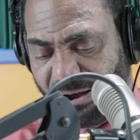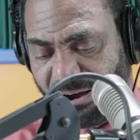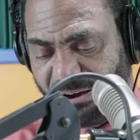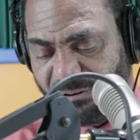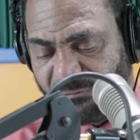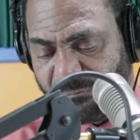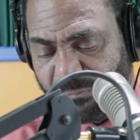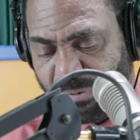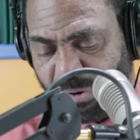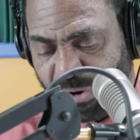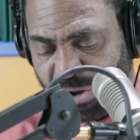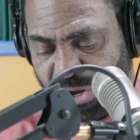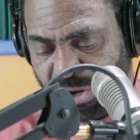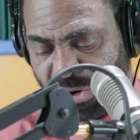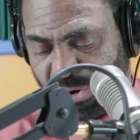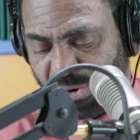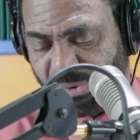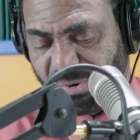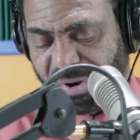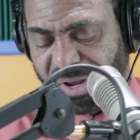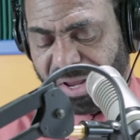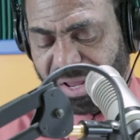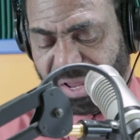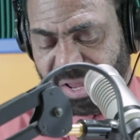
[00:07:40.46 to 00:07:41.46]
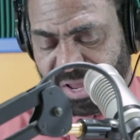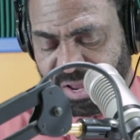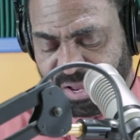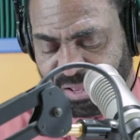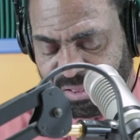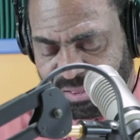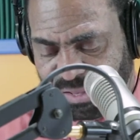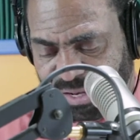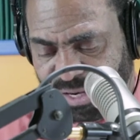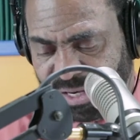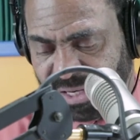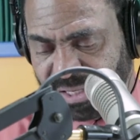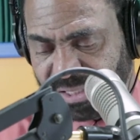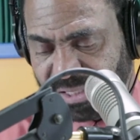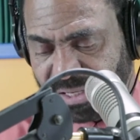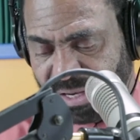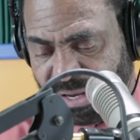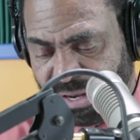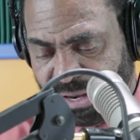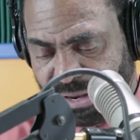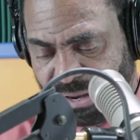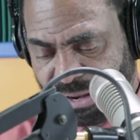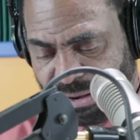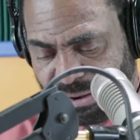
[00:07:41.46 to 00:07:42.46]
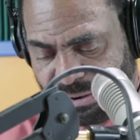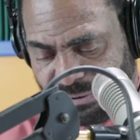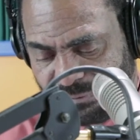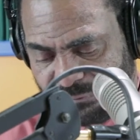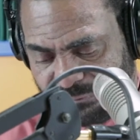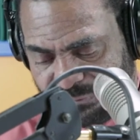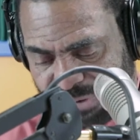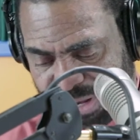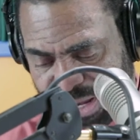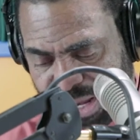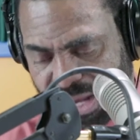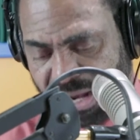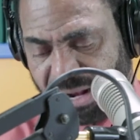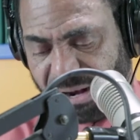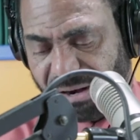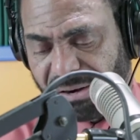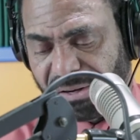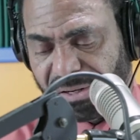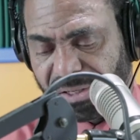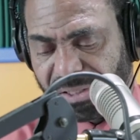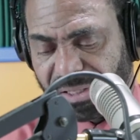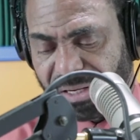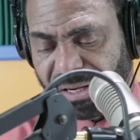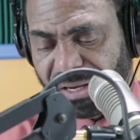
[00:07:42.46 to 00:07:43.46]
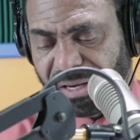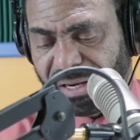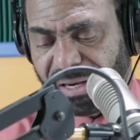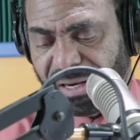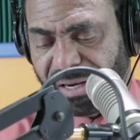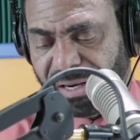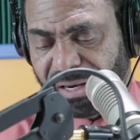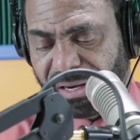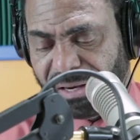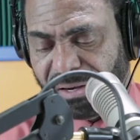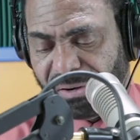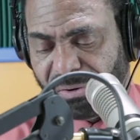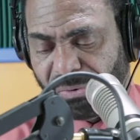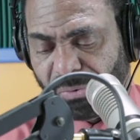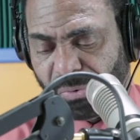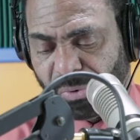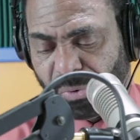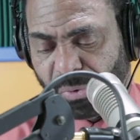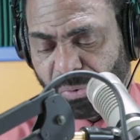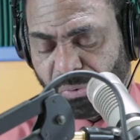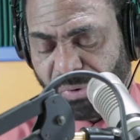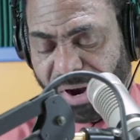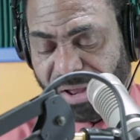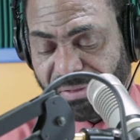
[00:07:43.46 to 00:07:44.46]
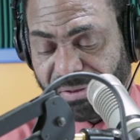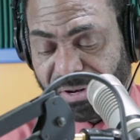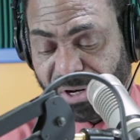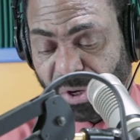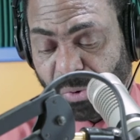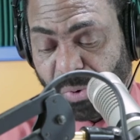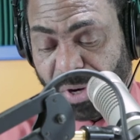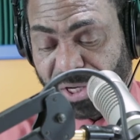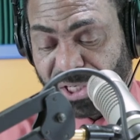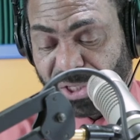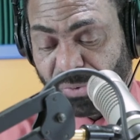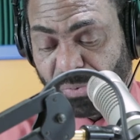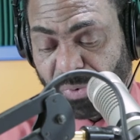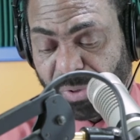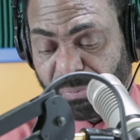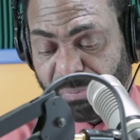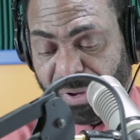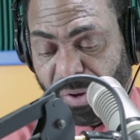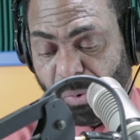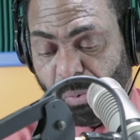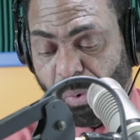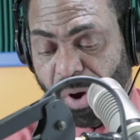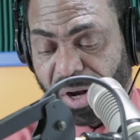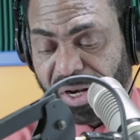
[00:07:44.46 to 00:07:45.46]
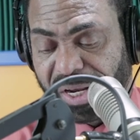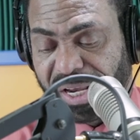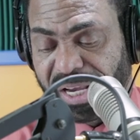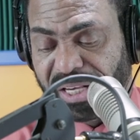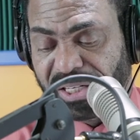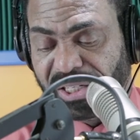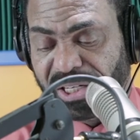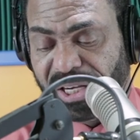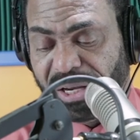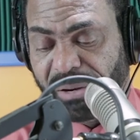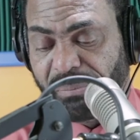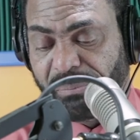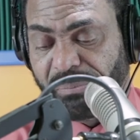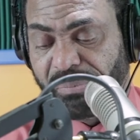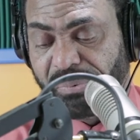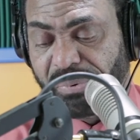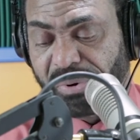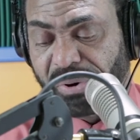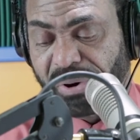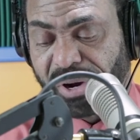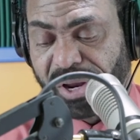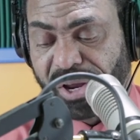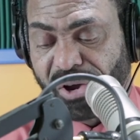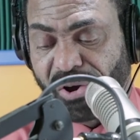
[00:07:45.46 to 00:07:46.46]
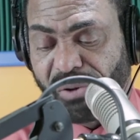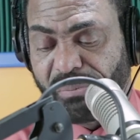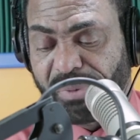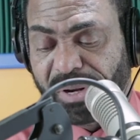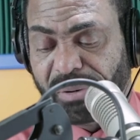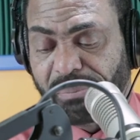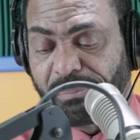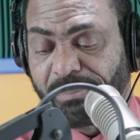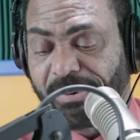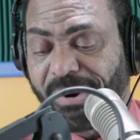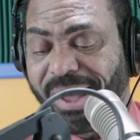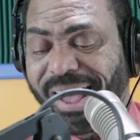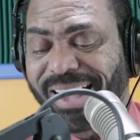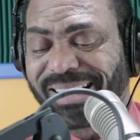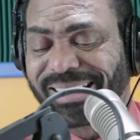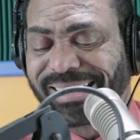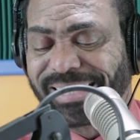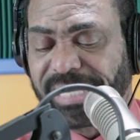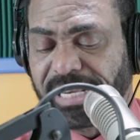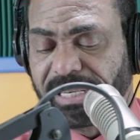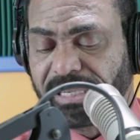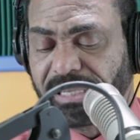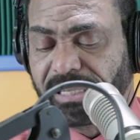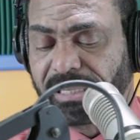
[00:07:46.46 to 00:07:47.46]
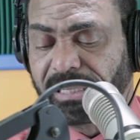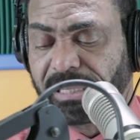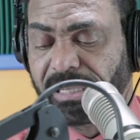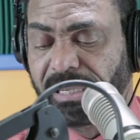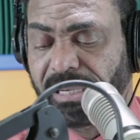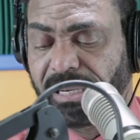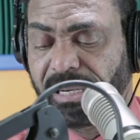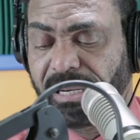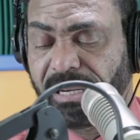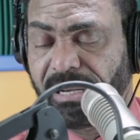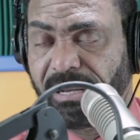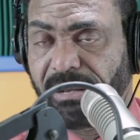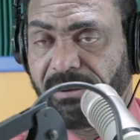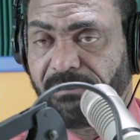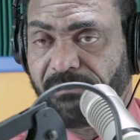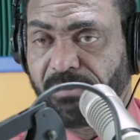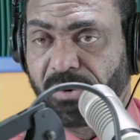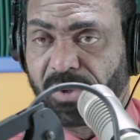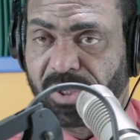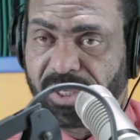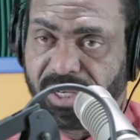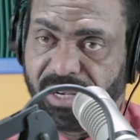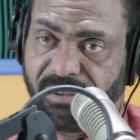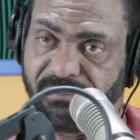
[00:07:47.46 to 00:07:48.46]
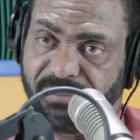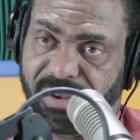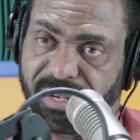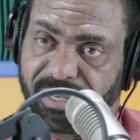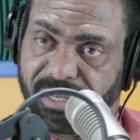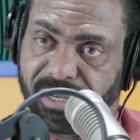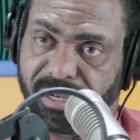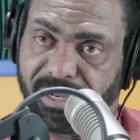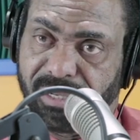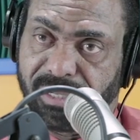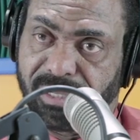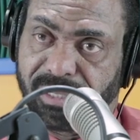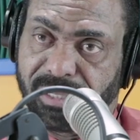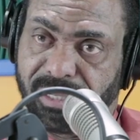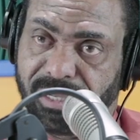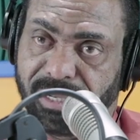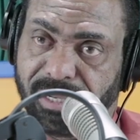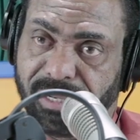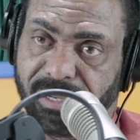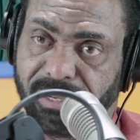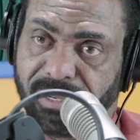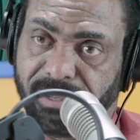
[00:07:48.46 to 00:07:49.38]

of procuring these vehicles? Rather, the question would be, what is the procurement process for sea vessels?